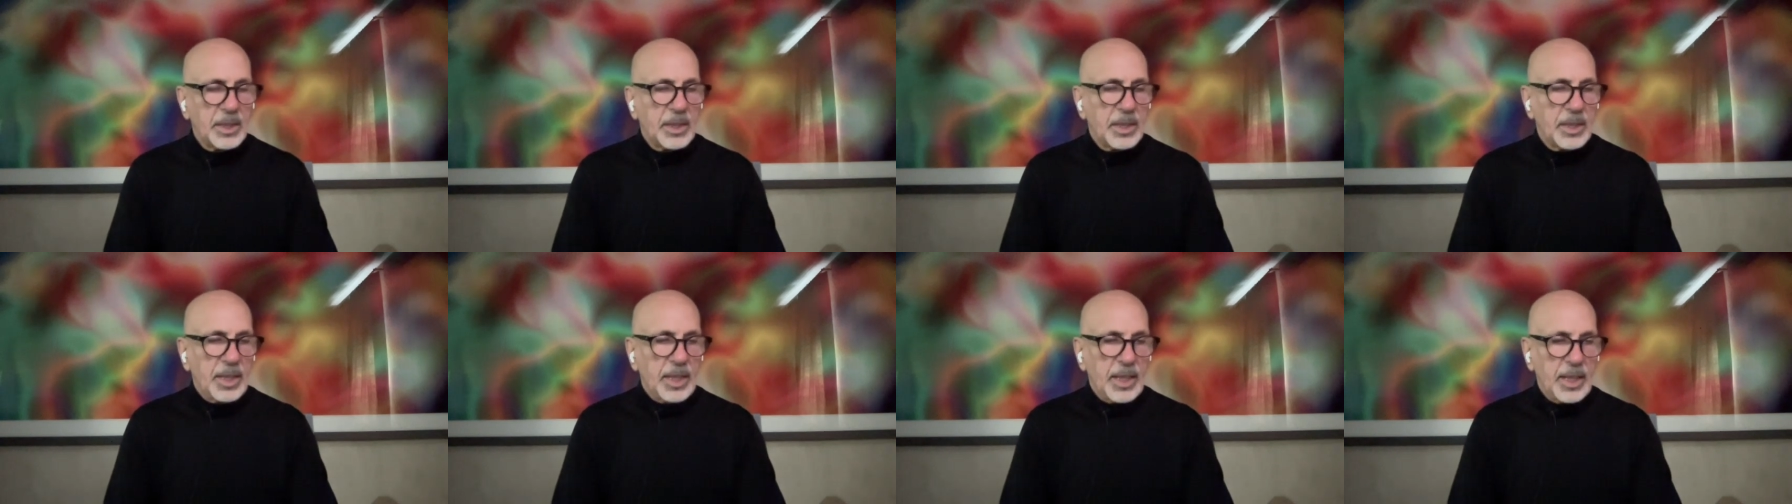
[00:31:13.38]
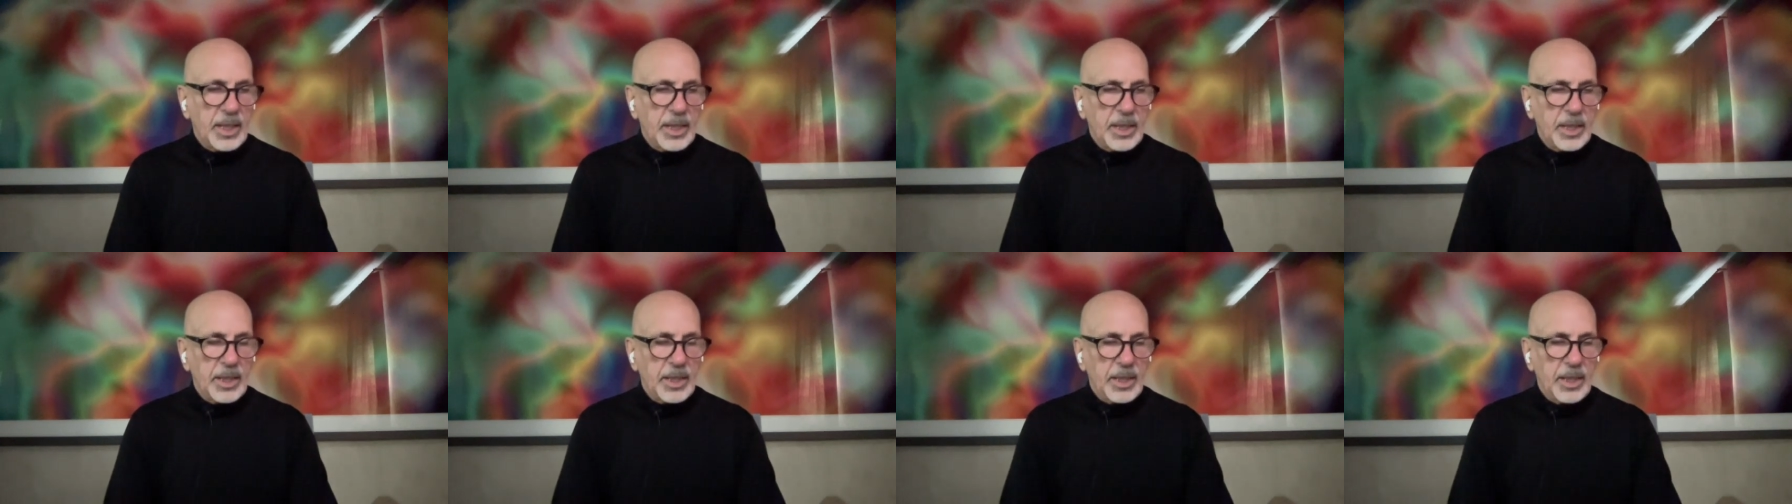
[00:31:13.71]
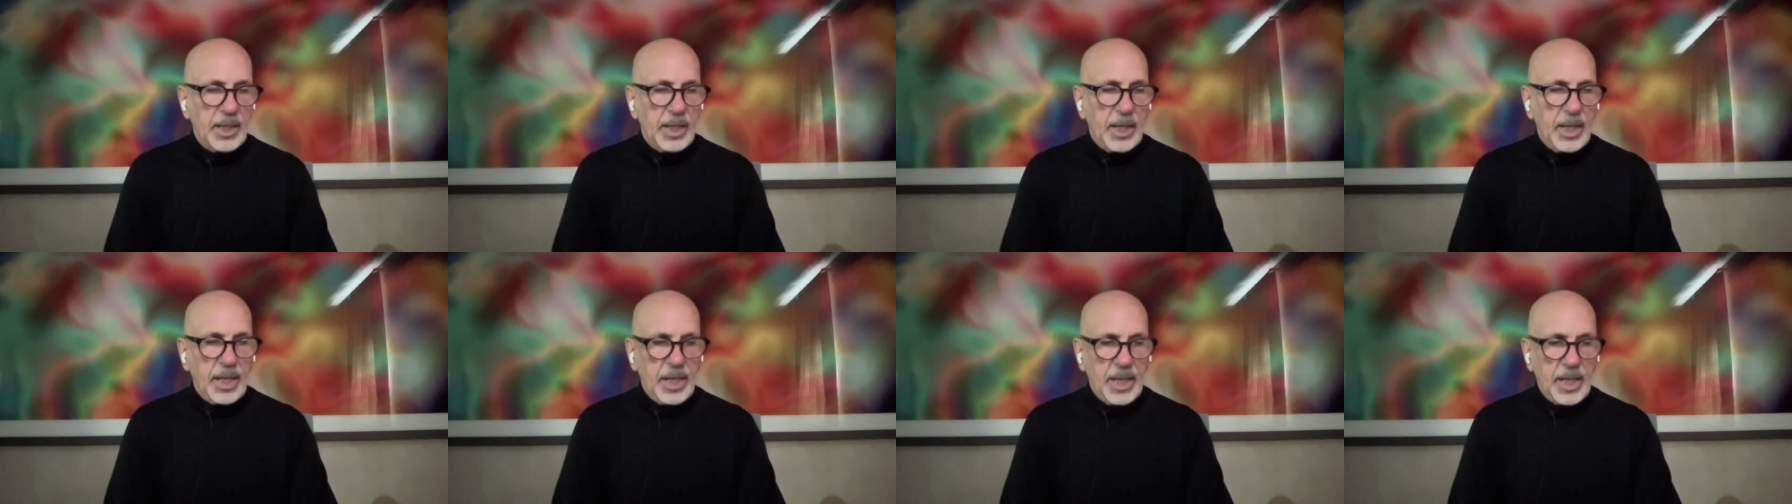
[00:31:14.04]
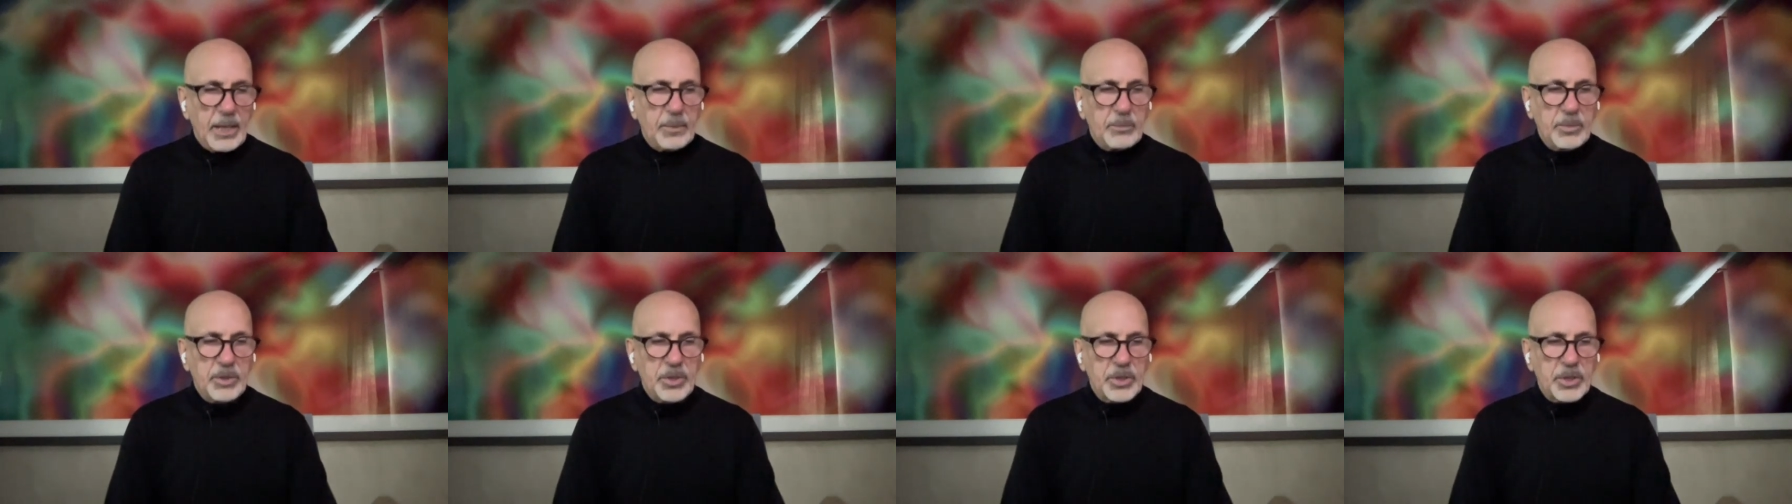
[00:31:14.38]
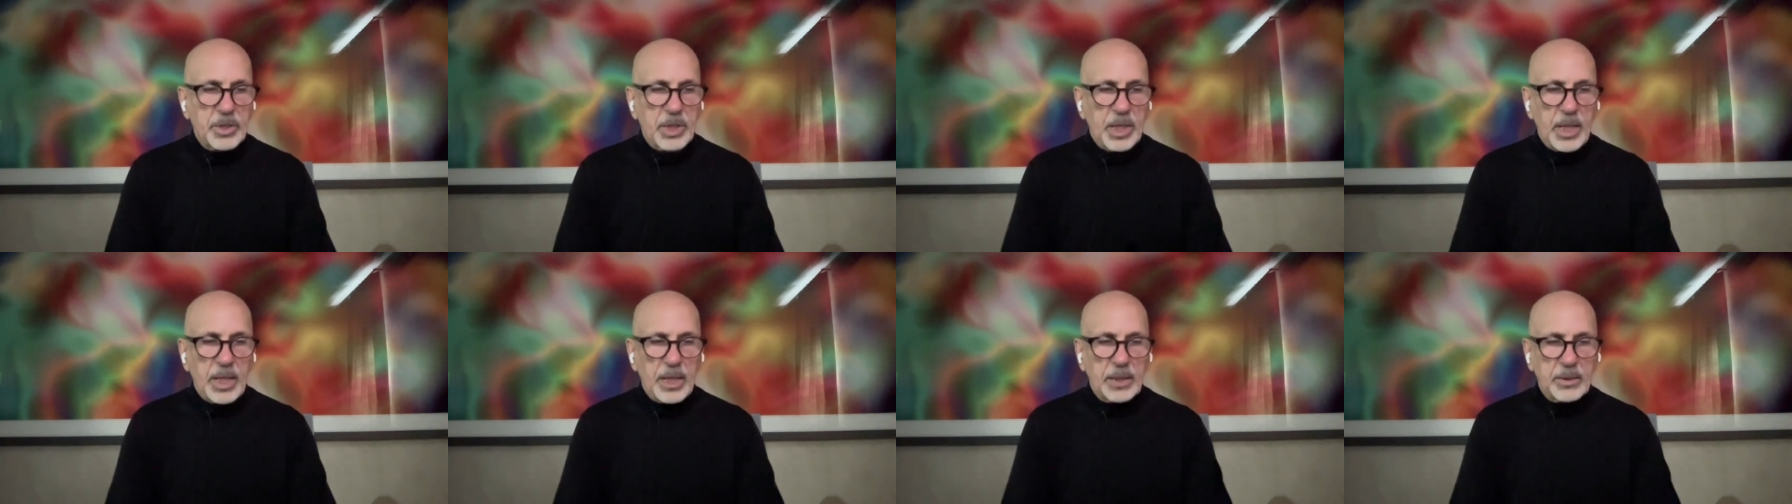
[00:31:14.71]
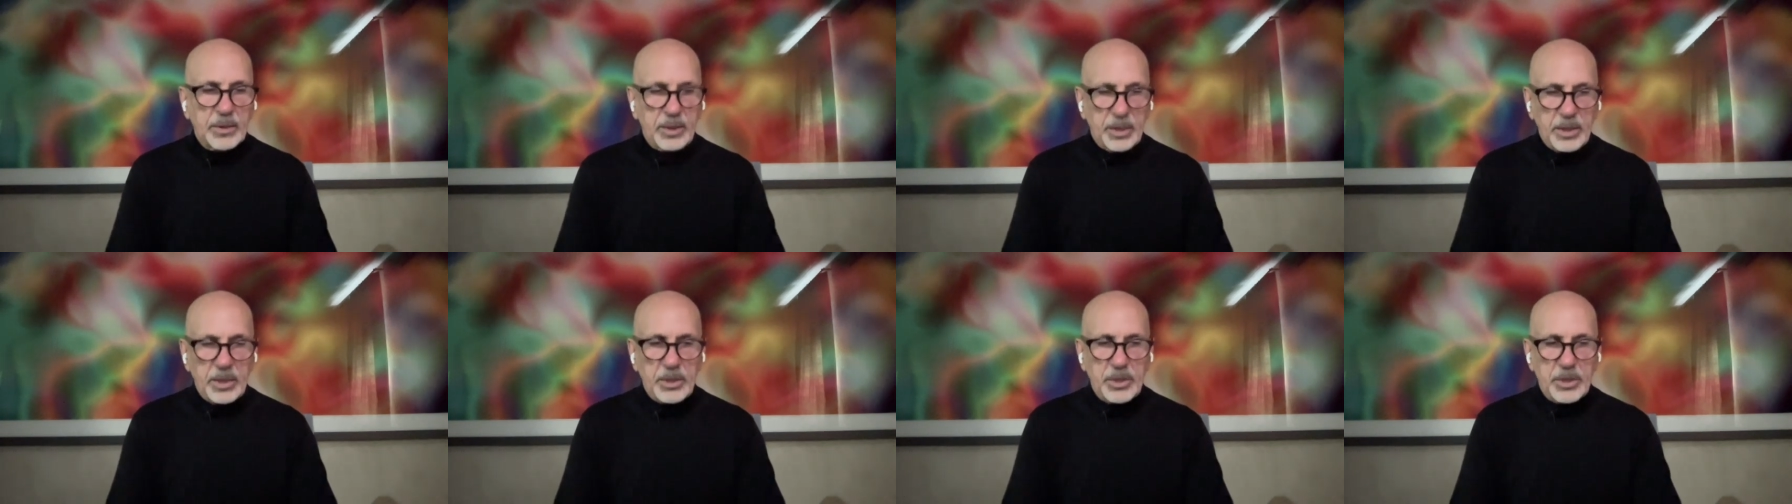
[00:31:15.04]
And I am
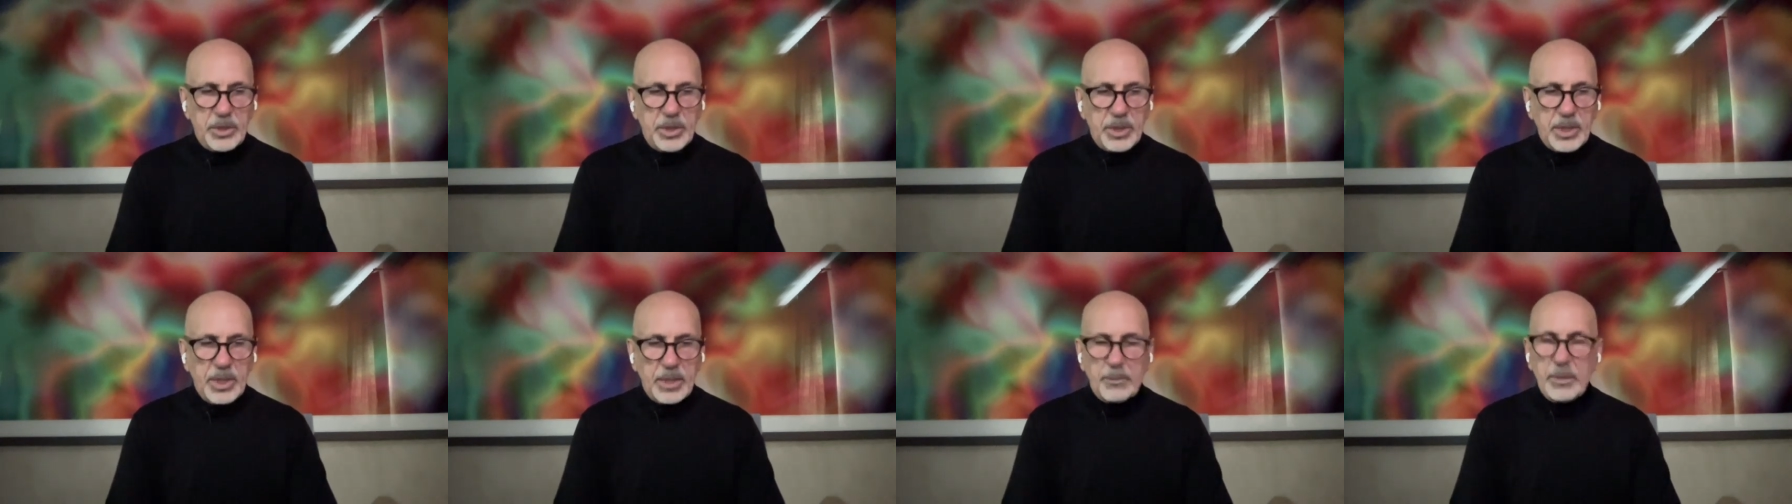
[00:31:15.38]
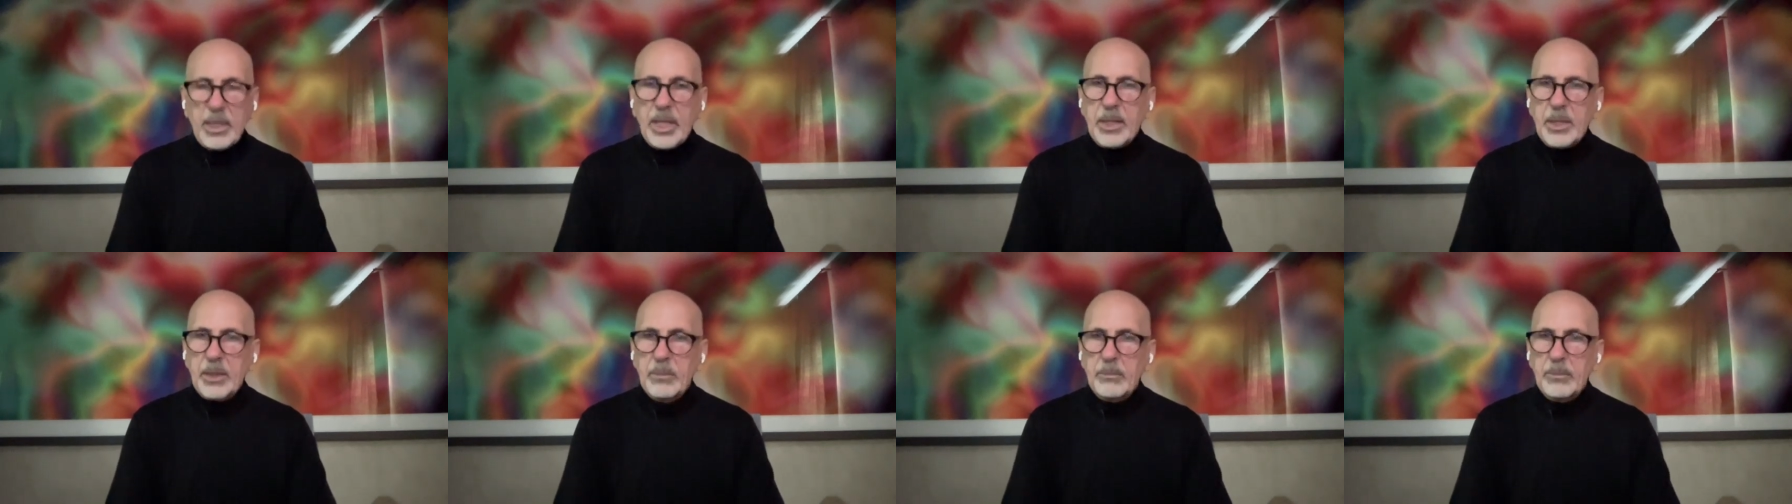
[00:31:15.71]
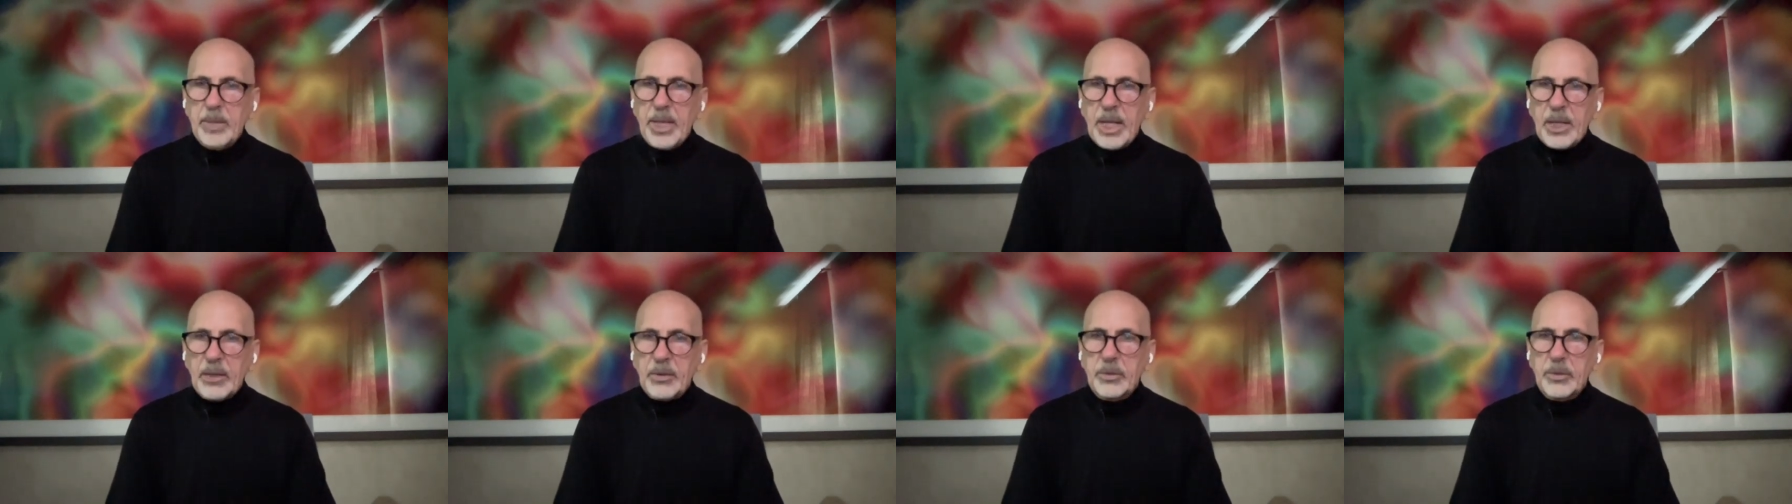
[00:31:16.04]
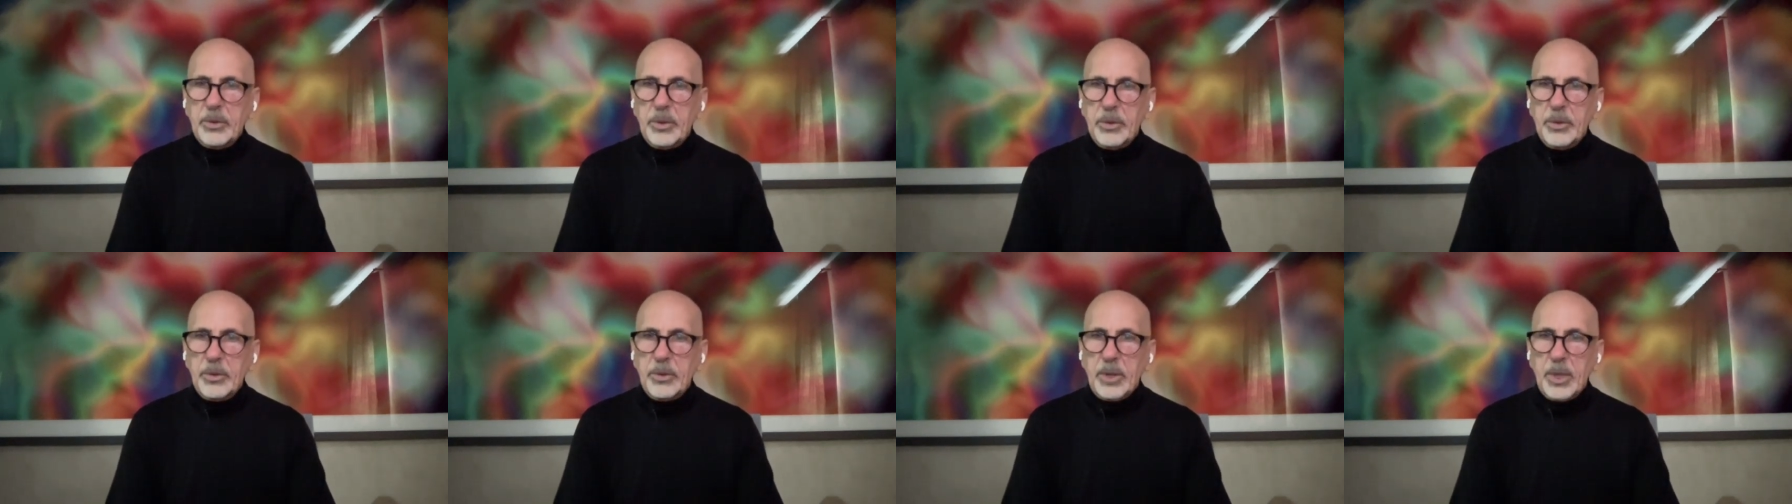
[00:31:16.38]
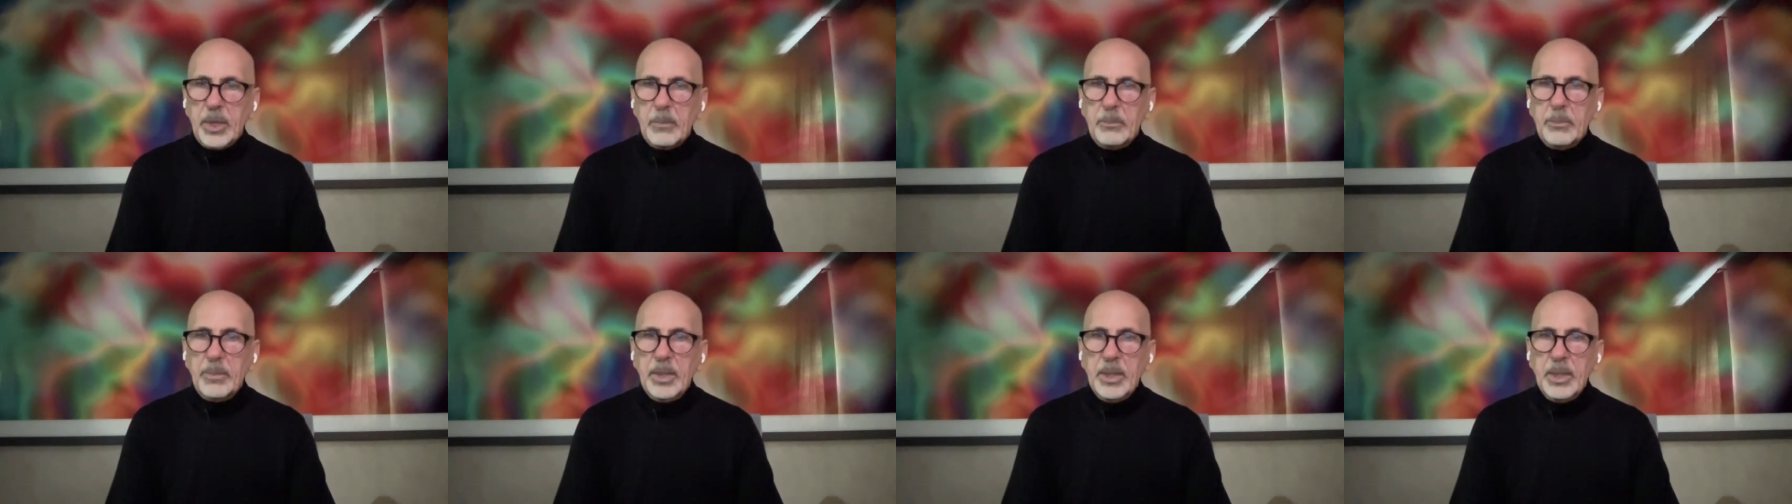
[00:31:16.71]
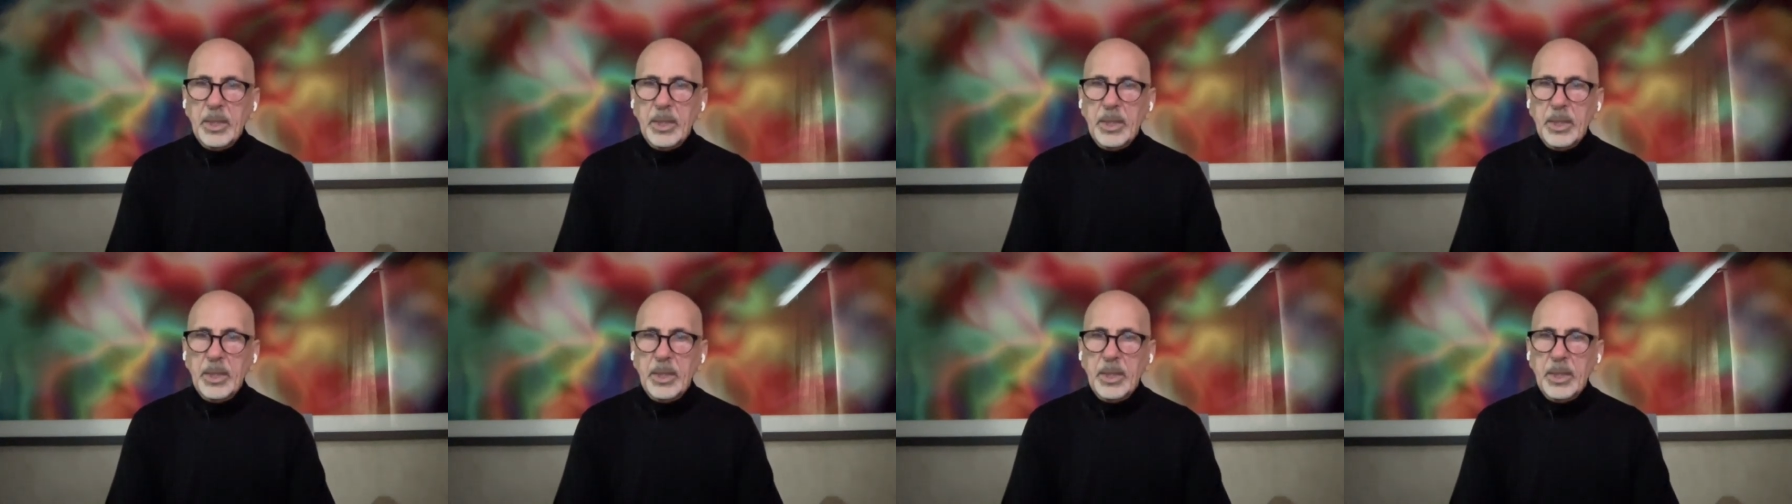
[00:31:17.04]
shocked each time I come back to Europe